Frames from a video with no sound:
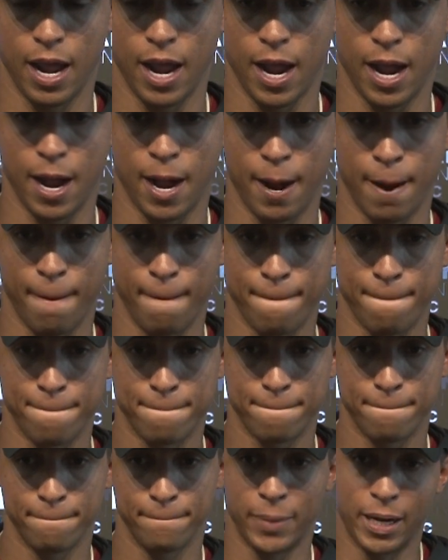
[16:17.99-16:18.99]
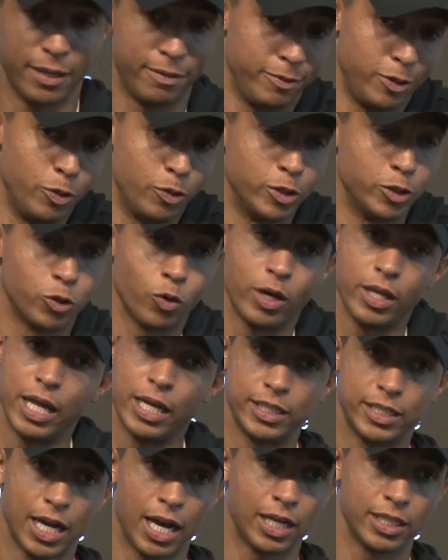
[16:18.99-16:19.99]
Um, but you enjoy
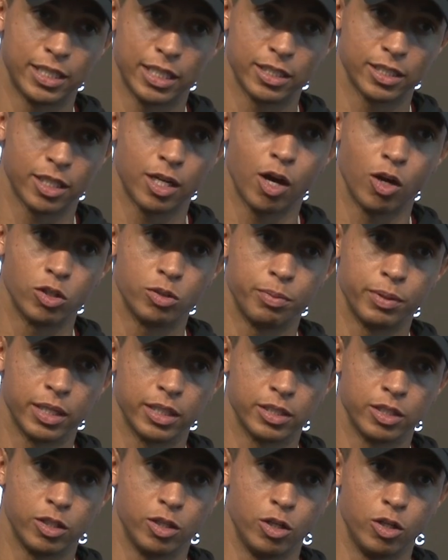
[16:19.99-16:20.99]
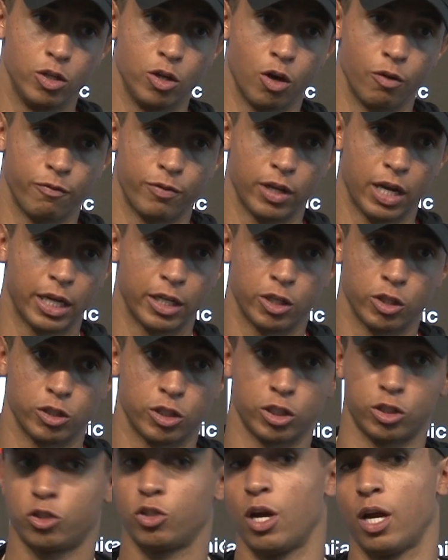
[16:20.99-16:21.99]
that challenge as a coach because you, you don't feel like you're
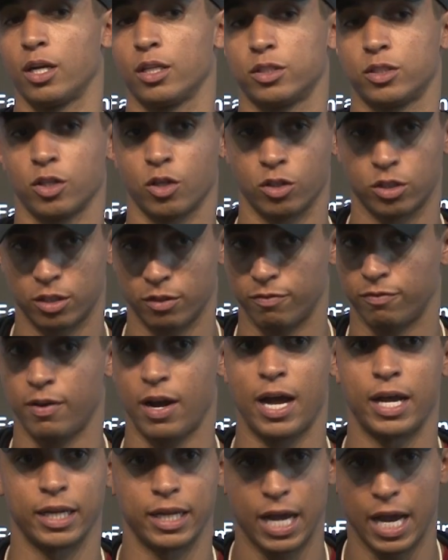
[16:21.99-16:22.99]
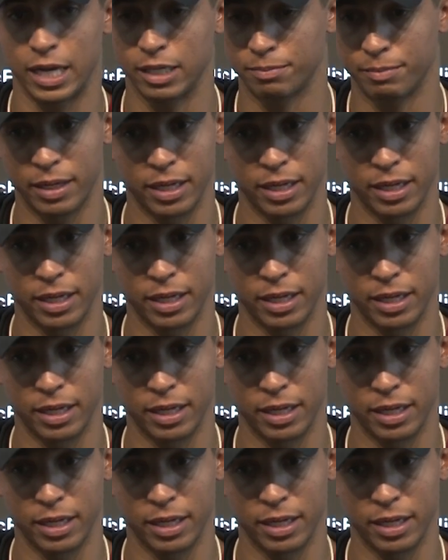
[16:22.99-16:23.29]
just trying to search and find guys.